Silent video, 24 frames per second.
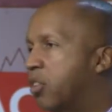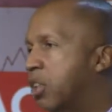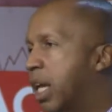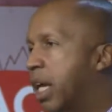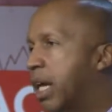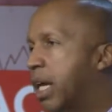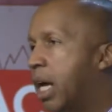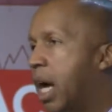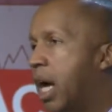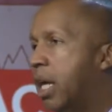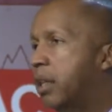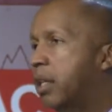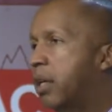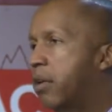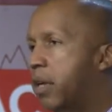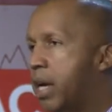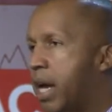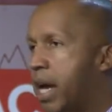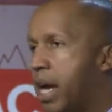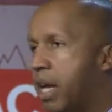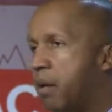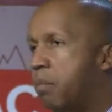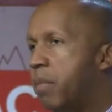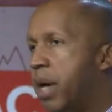and I got there, and I
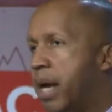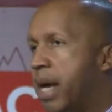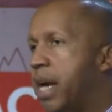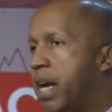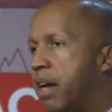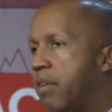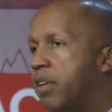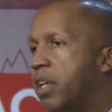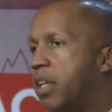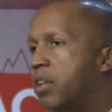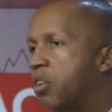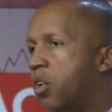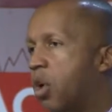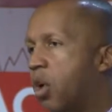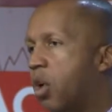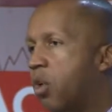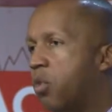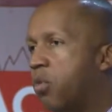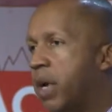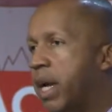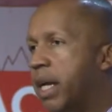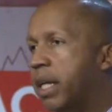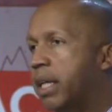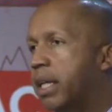had my evidence all
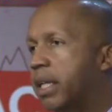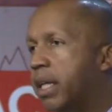ready,